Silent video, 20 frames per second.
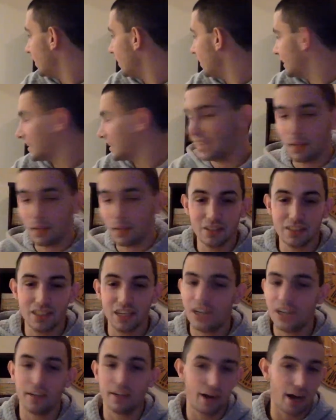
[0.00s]
as Nick Saban's
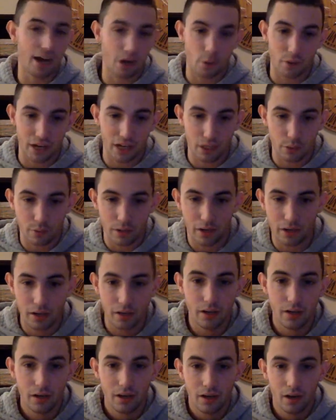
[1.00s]
there, they're not going
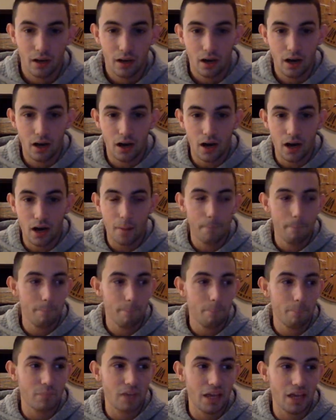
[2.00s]
anywhere.
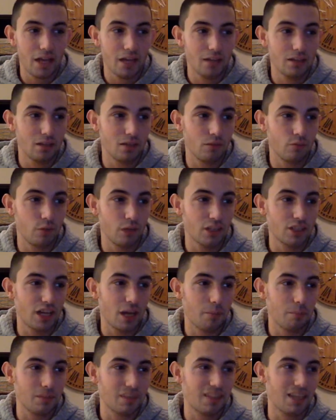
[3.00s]
And Ranch
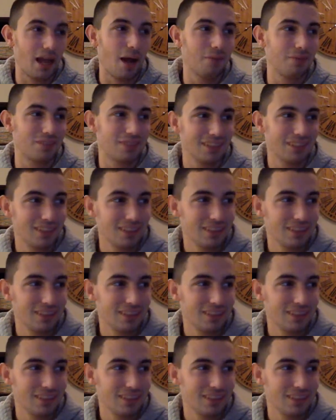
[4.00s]
can't be stopped.